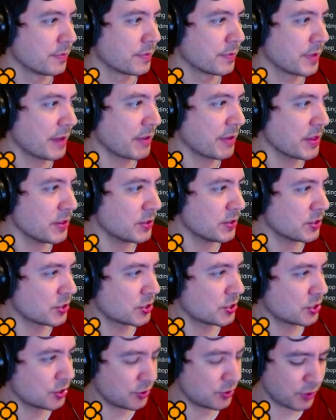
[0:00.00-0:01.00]
I've got
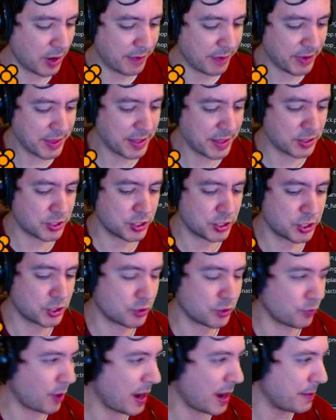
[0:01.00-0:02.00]
that
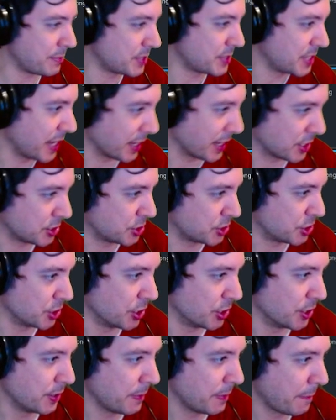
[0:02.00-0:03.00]
stripe
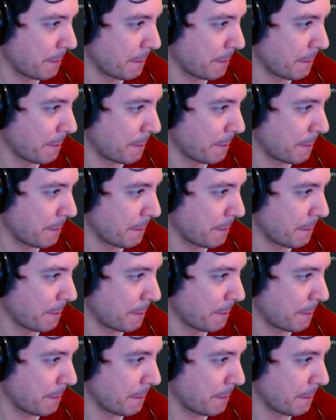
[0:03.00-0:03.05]
texture.